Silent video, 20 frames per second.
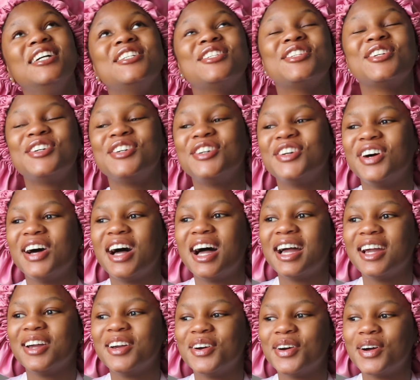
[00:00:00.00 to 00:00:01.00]
So
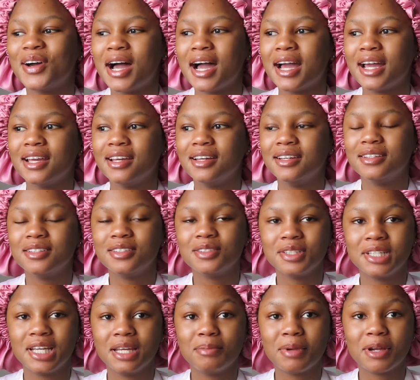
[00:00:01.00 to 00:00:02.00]
I
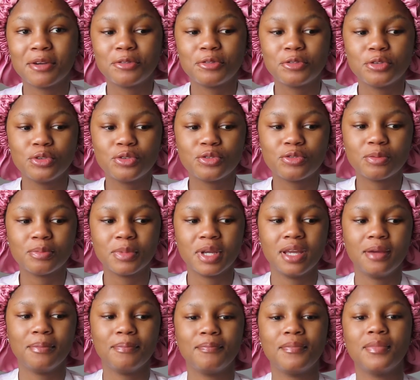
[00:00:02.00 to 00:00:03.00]
get my fruit from
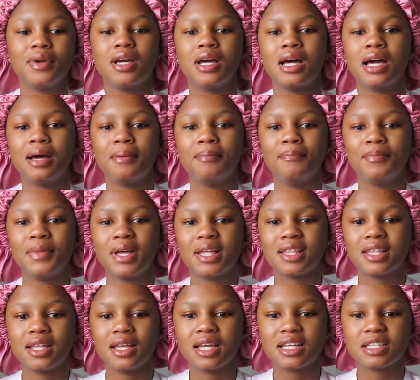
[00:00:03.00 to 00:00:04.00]
him.
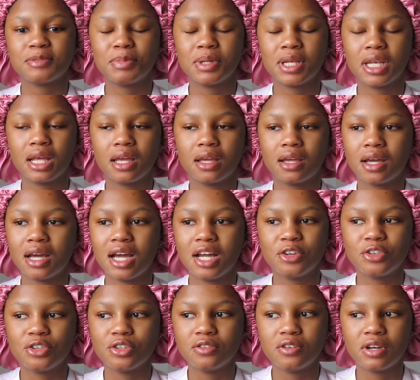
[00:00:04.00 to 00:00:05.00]
I think I spent like
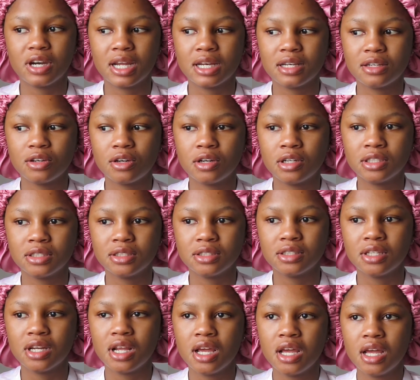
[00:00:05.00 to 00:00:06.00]
100 rand
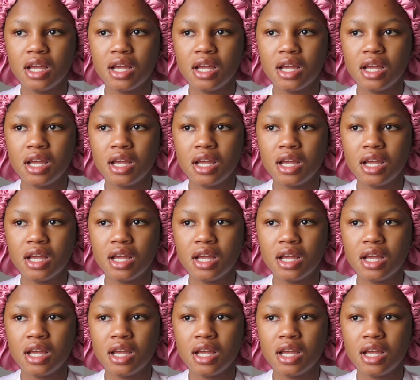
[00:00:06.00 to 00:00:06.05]
on